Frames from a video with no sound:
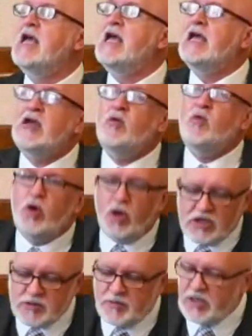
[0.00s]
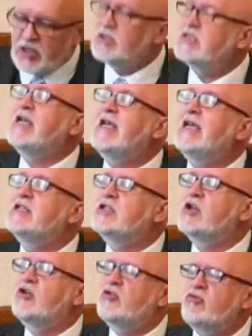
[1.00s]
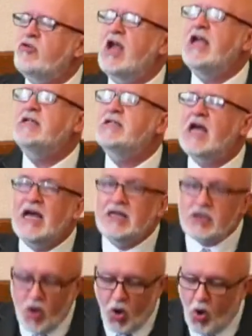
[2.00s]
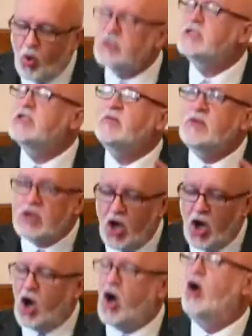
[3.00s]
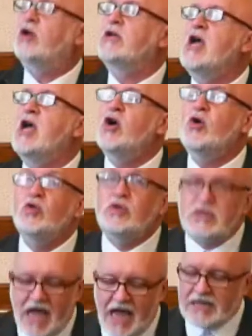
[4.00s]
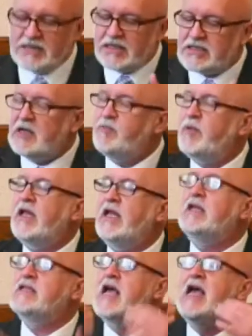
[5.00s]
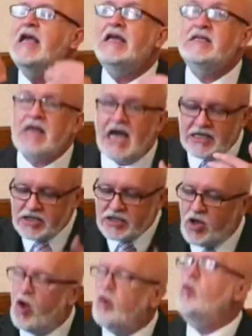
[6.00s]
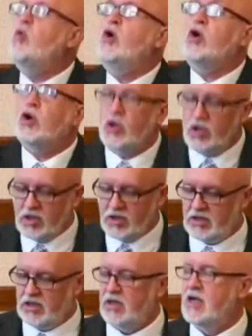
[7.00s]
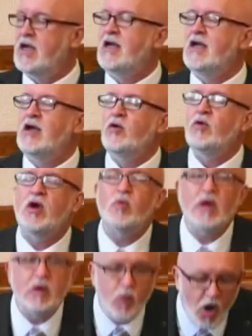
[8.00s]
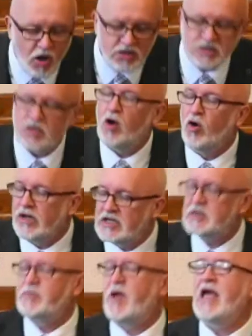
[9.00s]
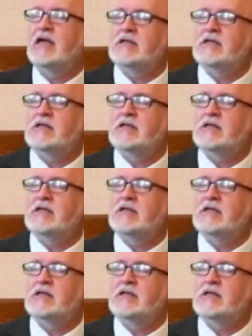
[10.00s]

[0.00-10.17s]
He works because he is the great and awesome God who does as he pleases. He does not work where we want or expect